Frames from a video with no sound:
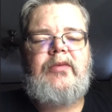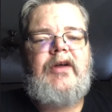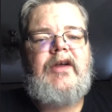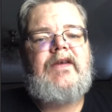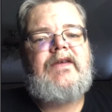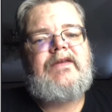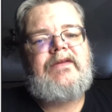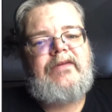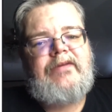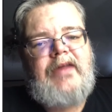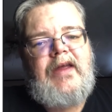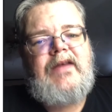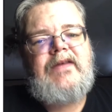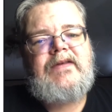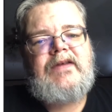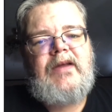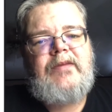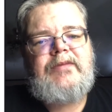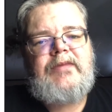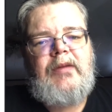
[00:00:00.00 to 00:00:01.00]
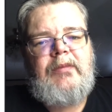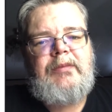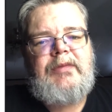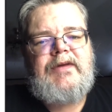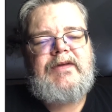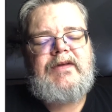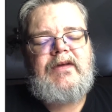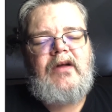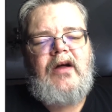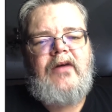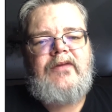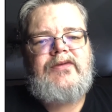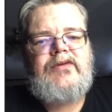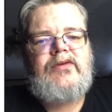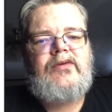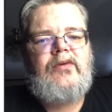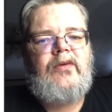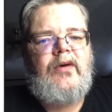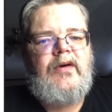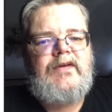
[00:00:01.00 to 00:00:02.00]
because things come up as an
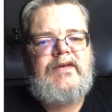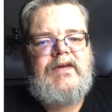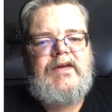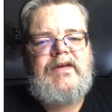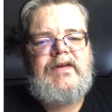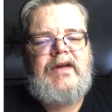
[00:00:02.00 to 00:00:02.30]
officer or